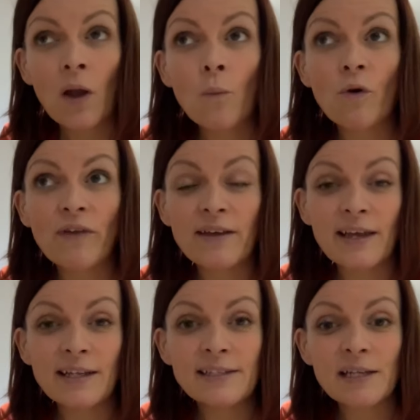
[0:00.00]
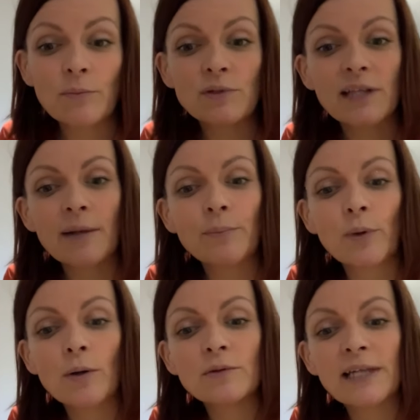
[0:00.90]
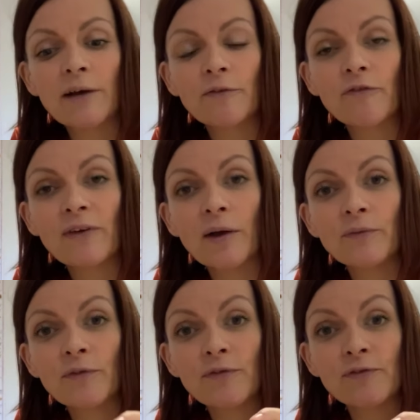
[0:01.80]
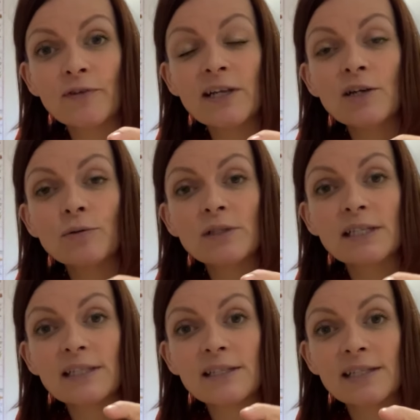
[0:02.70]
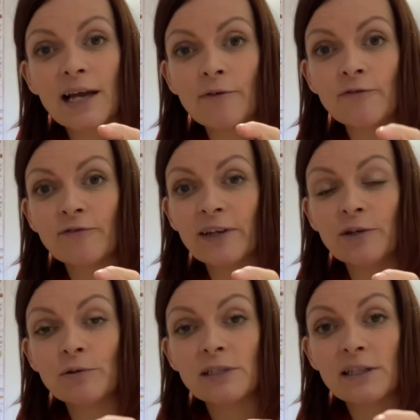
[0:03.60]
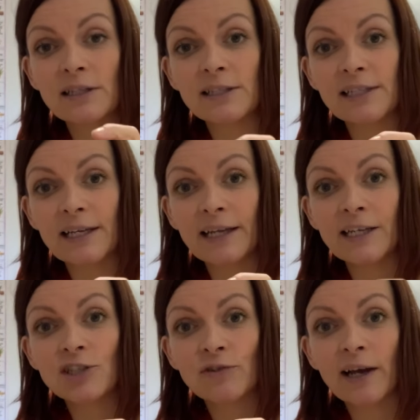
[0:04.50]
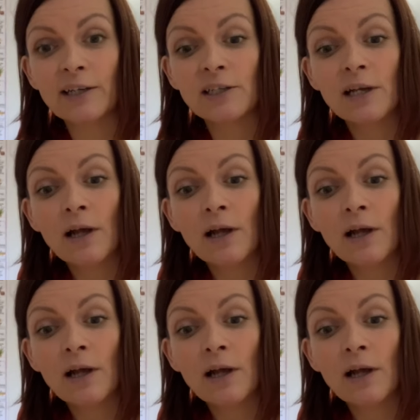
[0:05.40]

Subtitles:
What they then did was they broke down and found the frequency, the sound frequency that this DNA strand